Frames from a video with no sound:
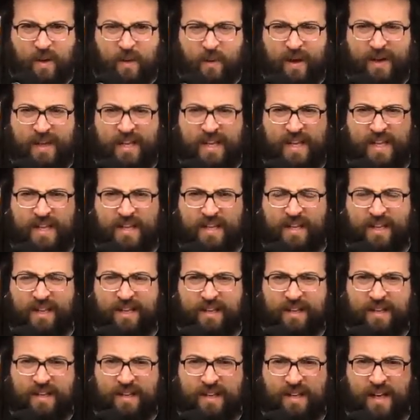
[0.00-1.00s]
when he
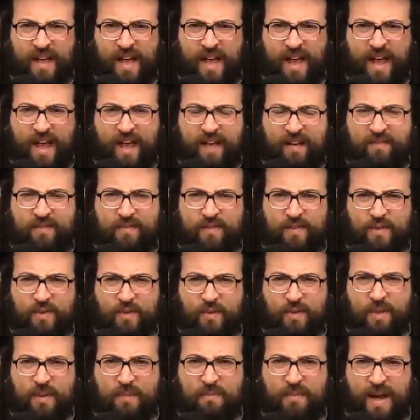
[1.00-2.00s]
didn't have
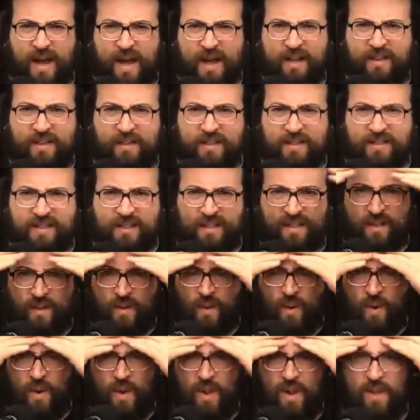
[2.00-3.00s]
Shulam Bayis, and the
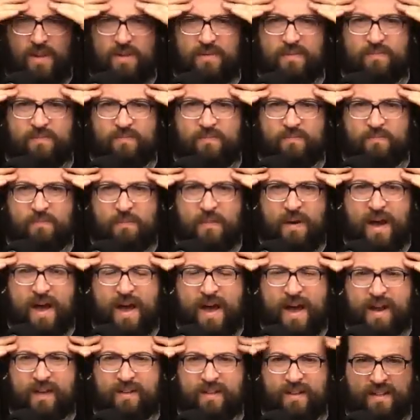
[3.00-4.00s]
whole
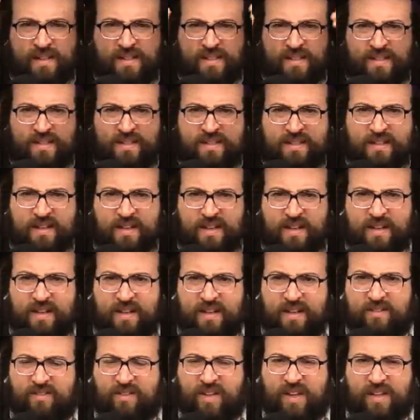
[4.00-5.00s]
mind is
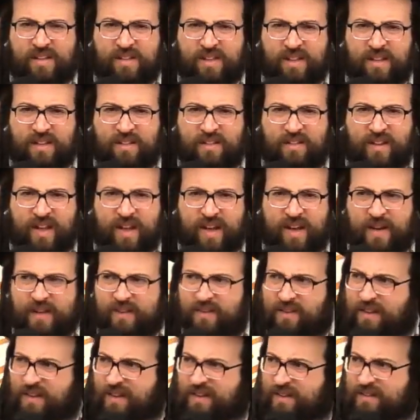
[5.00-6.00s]
thinking dirty
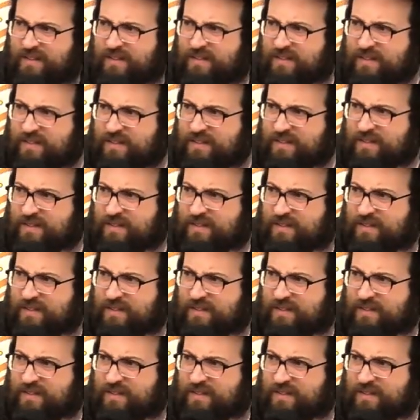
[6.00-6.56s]
things.